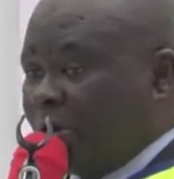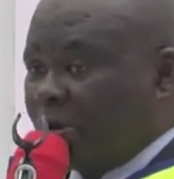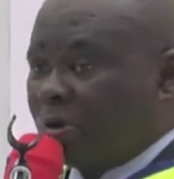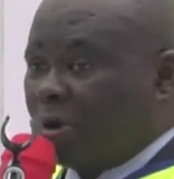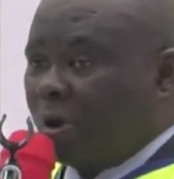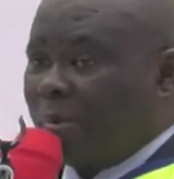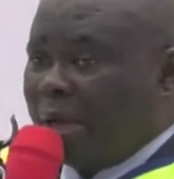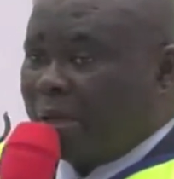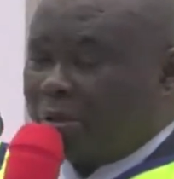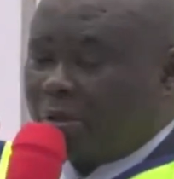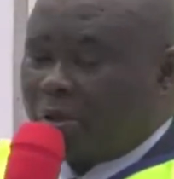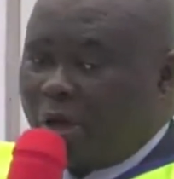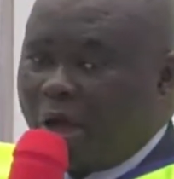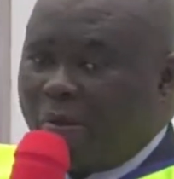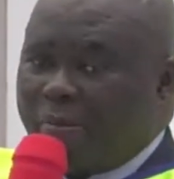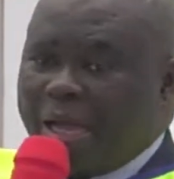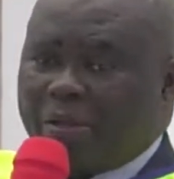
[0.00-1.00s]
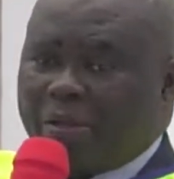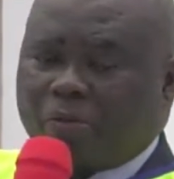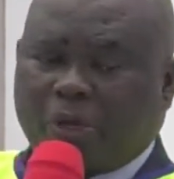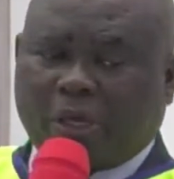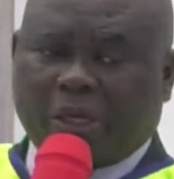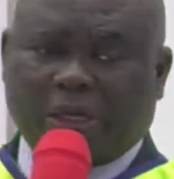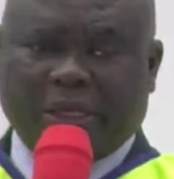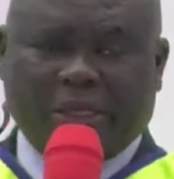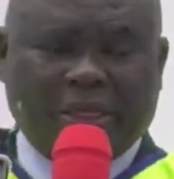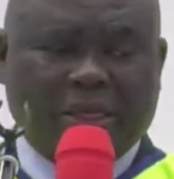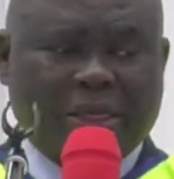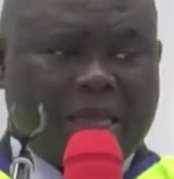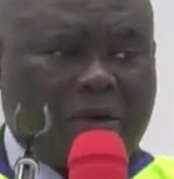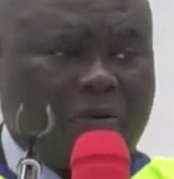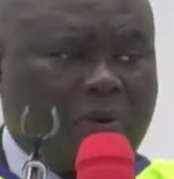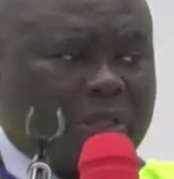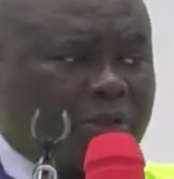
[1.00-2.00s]
Come out. Come out quickly.
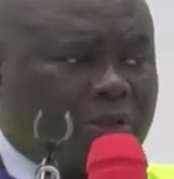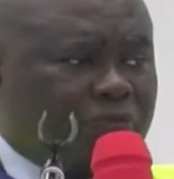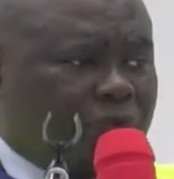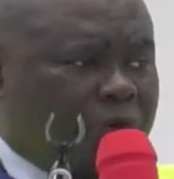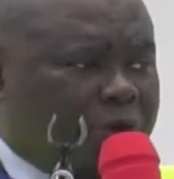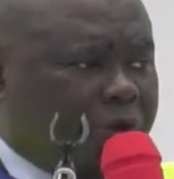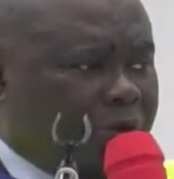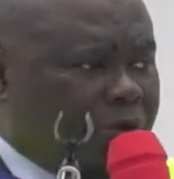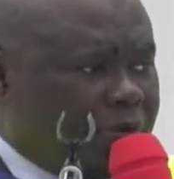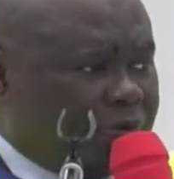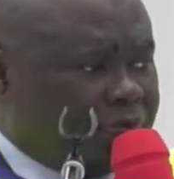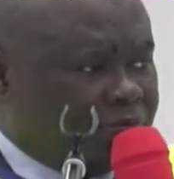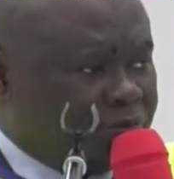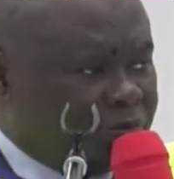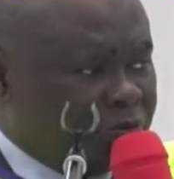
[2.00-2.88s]
I'm waiting for you.